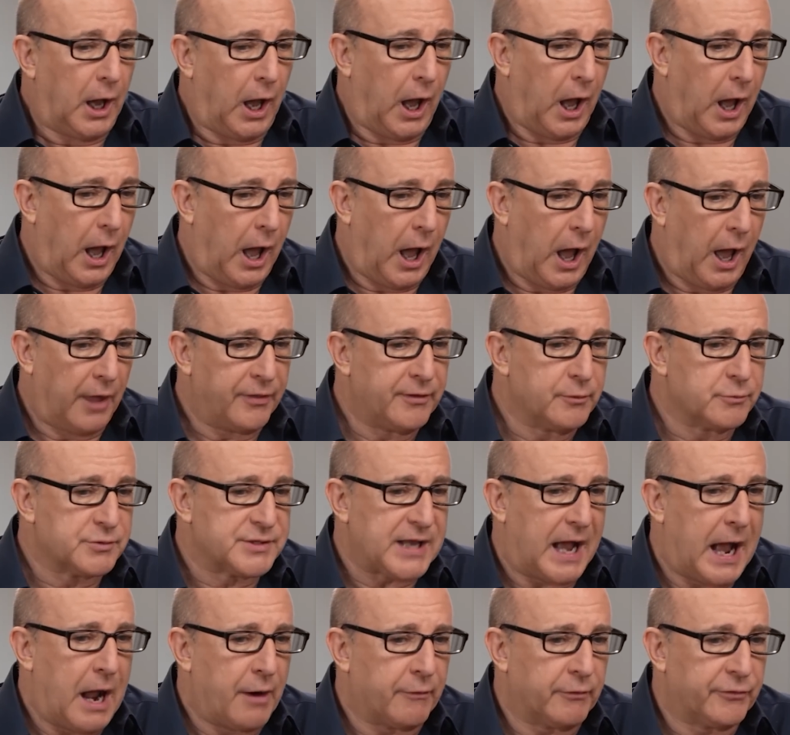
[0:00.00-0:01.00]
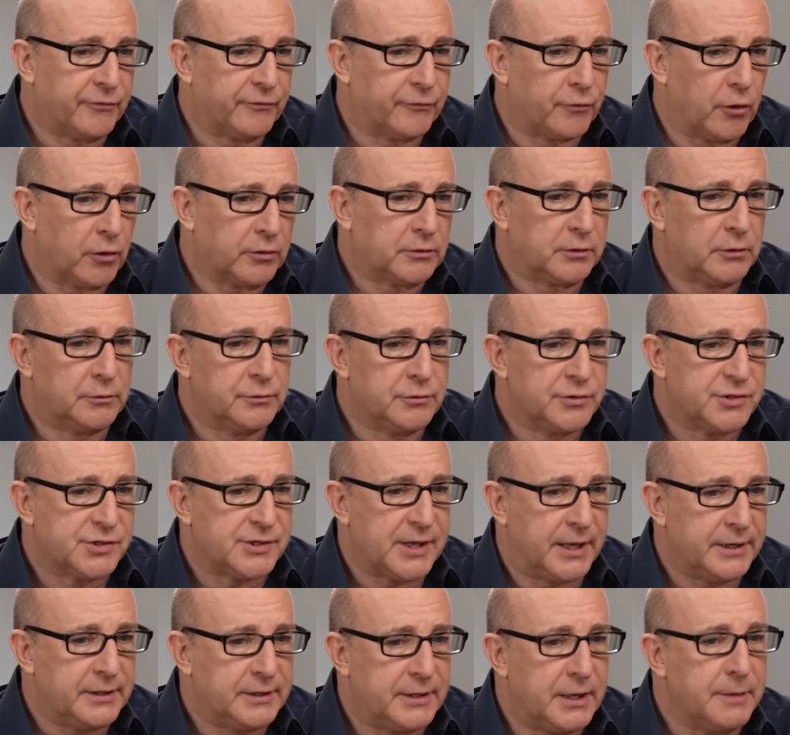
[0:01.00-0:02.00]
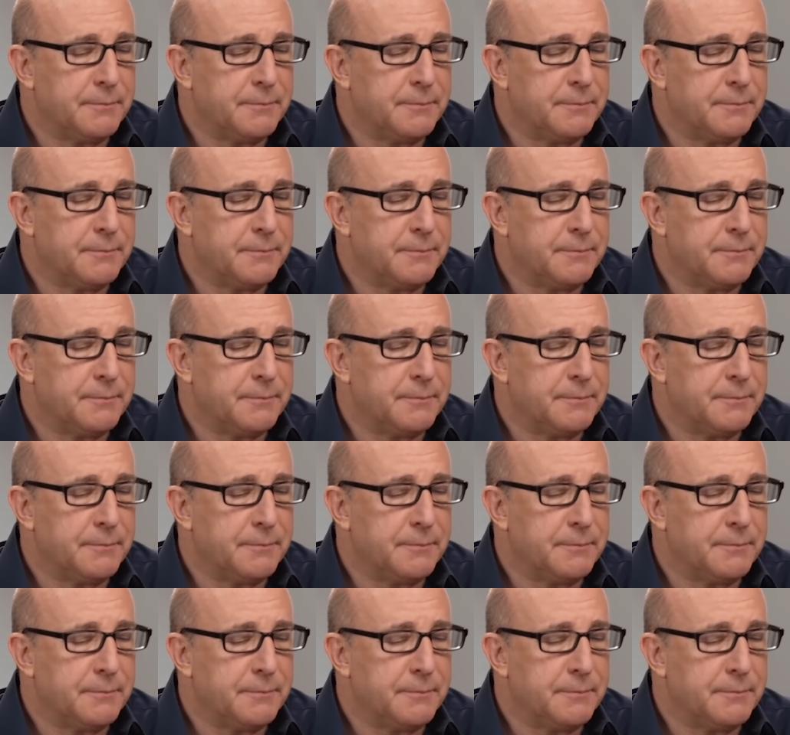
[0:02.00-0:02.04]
I think it was Aristotle who said,